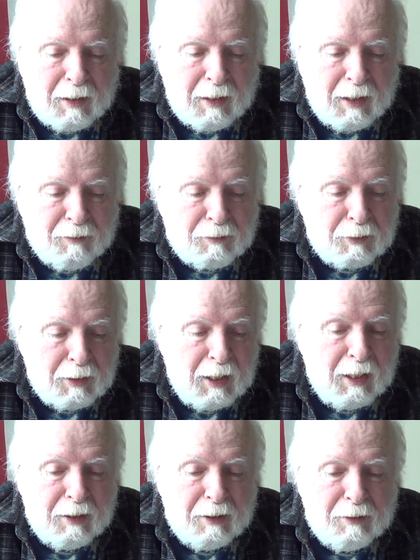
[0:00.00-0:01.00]
have
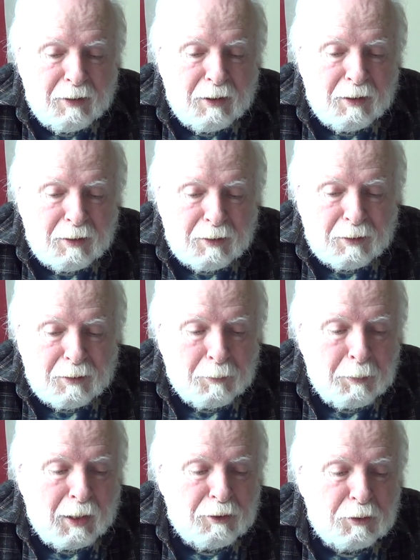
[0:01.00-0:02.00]
created
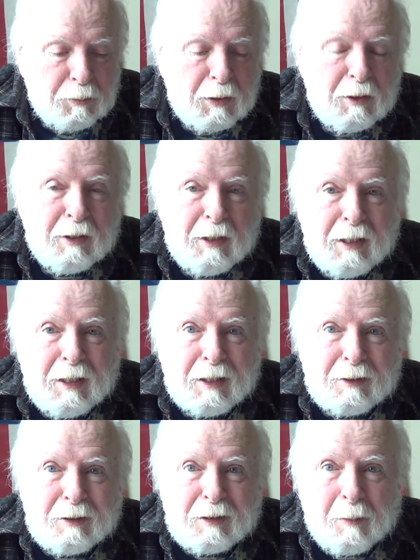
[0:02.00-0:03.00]
the possibility
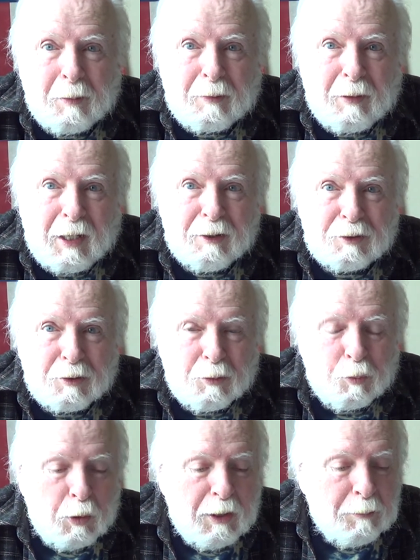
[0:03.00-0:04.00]
that the Democrats
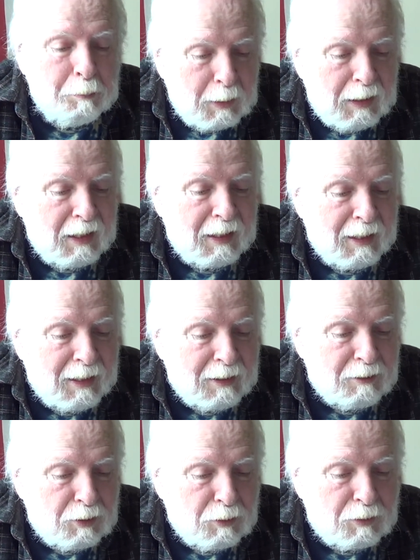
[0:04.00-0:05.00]
could win big
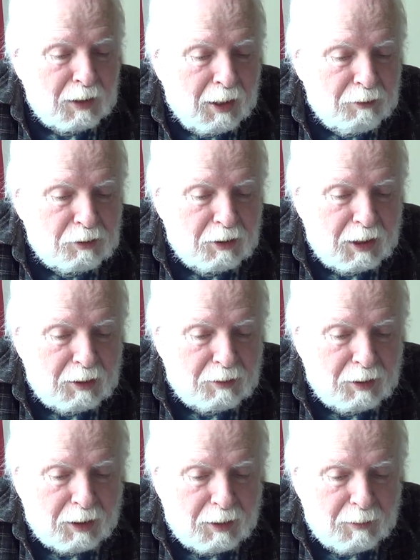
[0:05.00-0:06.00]
in
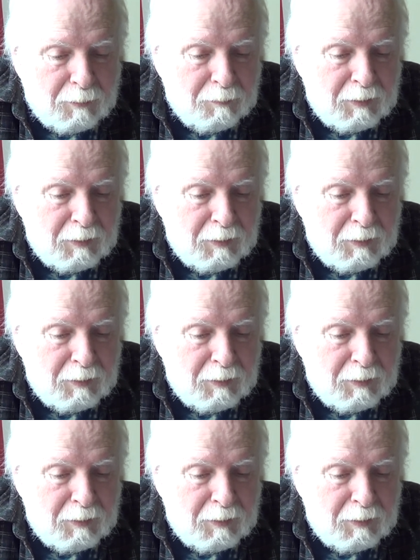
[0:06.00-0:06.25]
2018.